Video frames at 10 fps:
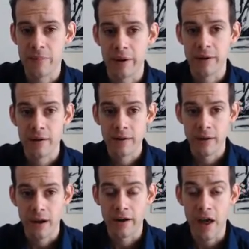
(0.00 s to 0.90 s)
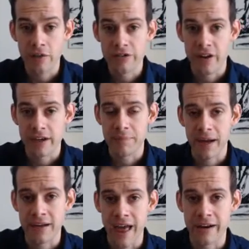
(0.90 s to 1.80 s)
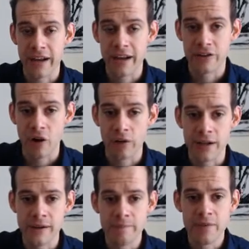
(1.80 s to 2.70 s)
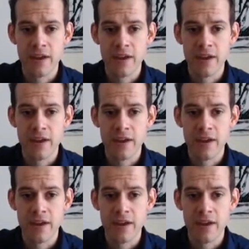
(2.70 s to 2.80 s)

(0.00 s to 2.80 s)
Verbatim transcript: but another study by Latane and Darley